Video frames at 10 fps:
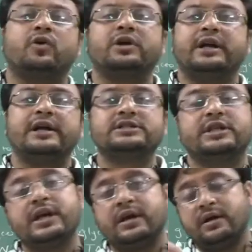only yields
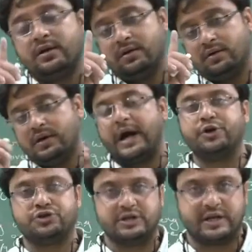the
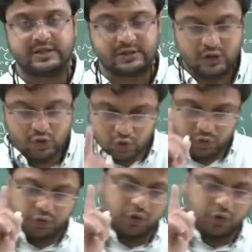hydrogen gas. So you